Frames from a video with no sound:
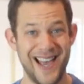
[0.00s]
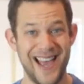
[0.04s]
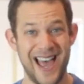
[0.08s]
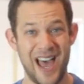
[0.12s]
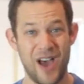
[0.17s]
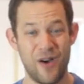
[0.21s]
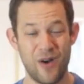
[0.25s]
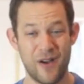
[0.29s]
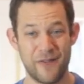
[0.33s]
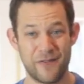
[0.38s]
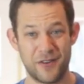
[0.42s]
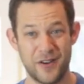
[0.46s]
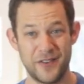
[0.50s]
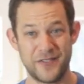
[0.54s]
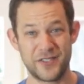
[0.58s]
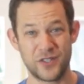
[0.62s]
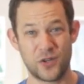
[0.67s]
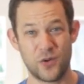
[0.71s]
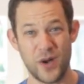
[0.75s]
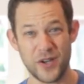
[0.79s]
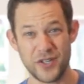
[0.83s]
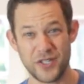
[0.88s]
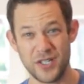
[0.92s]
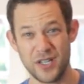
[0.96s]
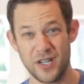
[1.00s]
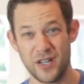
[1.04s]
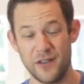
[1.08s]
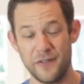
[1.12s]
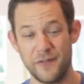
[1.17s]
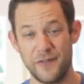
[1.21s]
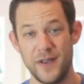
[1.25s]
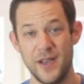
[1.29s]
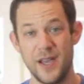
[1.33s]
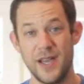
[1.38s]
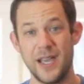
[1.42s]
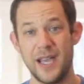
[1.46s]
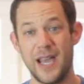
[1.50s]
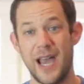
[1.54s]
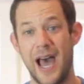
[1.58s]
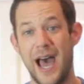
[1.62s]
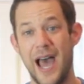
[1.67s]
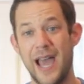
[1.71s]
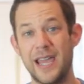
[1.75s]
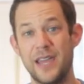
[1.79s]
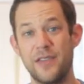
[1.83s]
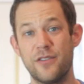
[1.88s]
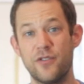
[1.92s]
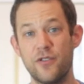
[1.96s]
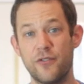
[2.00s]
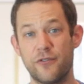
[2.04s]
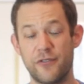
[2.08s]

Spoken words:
However, it's a question of, I either do